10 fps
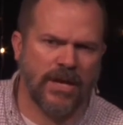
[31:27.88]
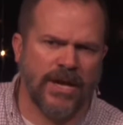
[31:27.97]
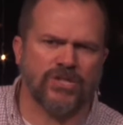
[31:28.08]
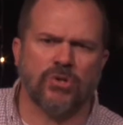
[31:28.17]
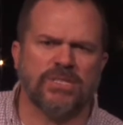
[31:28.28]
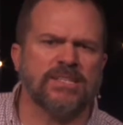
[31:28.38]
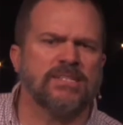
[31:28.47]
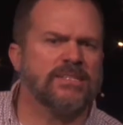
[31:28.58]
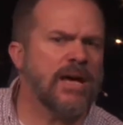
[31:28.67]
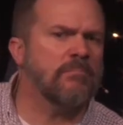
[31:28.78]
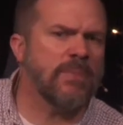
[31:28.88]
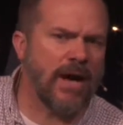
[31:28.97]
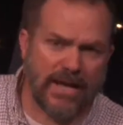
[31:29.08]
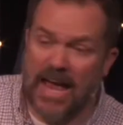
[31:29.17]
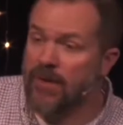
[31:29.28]
And so since
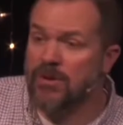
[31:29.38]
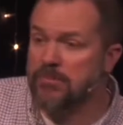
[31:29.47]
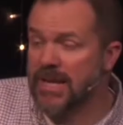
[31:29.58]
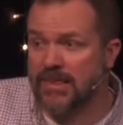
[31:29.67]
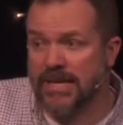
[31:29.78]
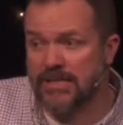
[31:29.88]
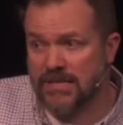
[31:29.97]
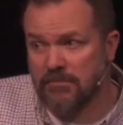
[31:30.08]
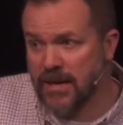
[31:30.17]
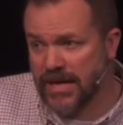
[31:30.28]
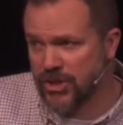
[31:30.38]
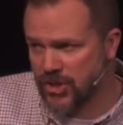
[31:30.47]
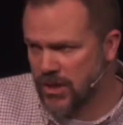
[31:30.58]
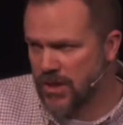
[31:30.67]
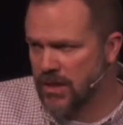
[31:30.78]
somebody, everybody thinks somebody
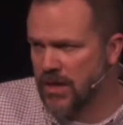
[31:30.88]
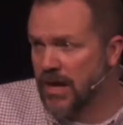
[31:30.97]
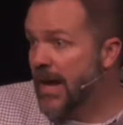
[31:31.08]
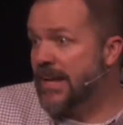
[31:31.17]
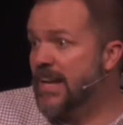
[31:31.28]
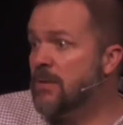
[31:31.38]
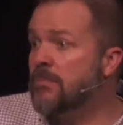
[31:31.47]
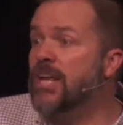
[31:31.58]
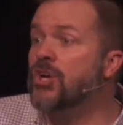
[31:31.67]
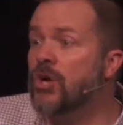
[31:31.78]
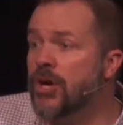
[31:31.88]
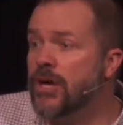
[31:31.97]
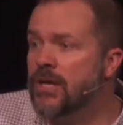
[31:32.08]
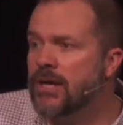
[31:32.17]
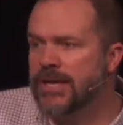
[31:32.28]
should, and anybody
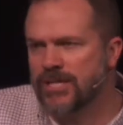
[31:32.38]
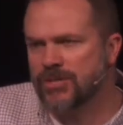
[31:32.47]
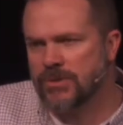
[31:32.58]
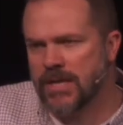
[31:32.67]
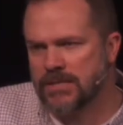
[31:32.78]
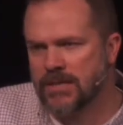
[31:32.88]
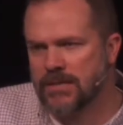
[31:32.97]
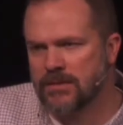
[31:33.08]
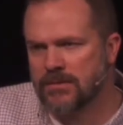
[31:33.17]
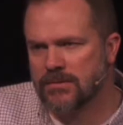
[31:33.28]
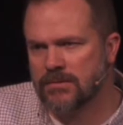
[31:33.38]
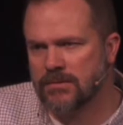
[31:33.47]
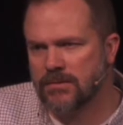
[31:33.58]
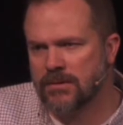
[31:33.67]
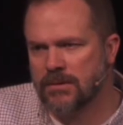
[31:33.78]
could, guess who does it?
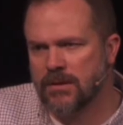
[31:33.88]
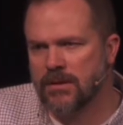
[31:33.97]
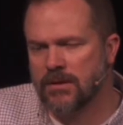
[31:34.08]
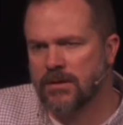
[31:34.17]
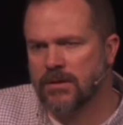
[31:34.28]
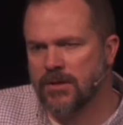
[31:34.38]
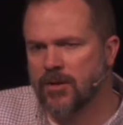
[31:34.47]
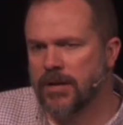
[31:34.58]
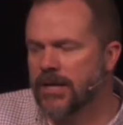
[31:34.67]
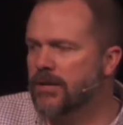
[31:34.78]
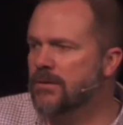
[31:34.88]
Nobody.